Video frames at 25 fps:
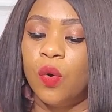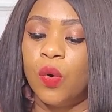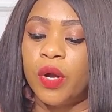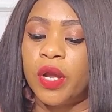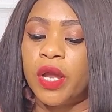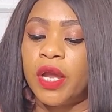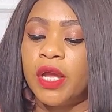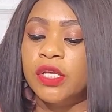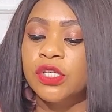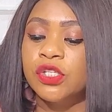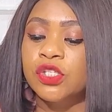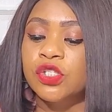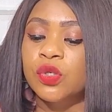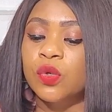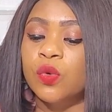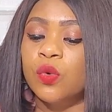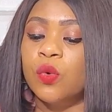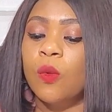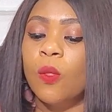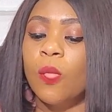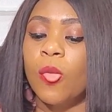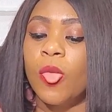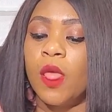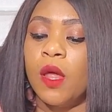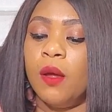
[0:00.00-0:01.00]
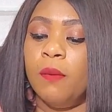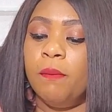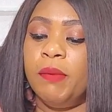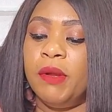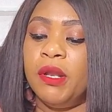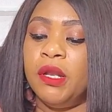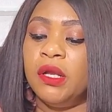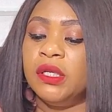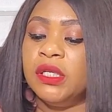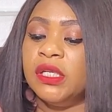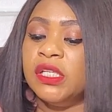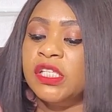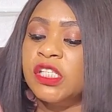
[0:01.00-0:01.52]
Okay, so
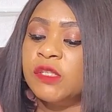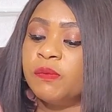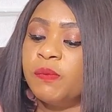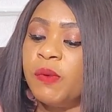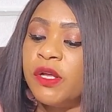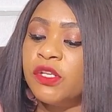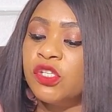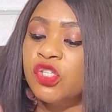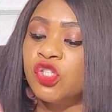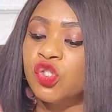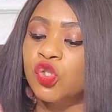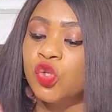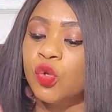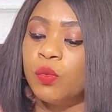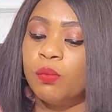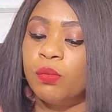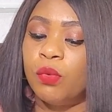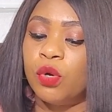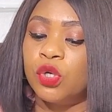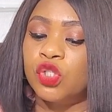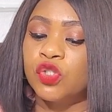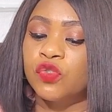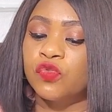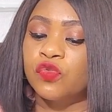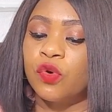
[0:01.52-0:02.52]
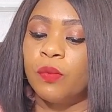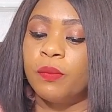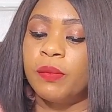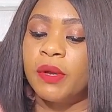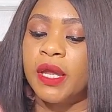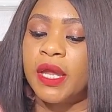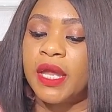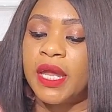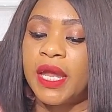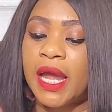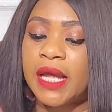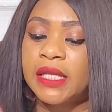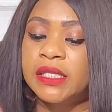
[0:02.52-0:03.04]
billionaires spend so much
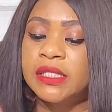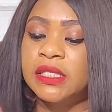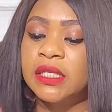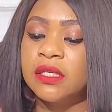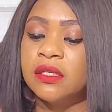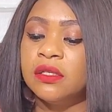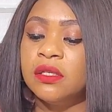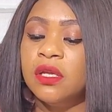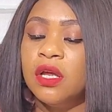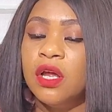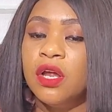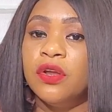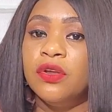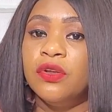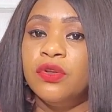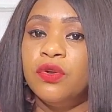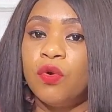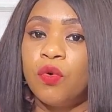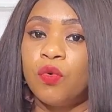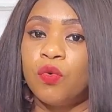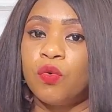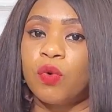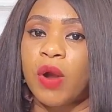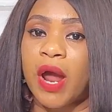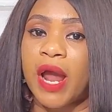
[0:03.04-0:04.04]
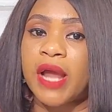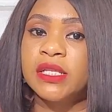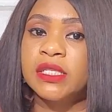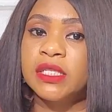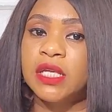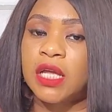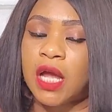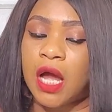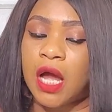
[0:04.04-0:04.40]
from getting the right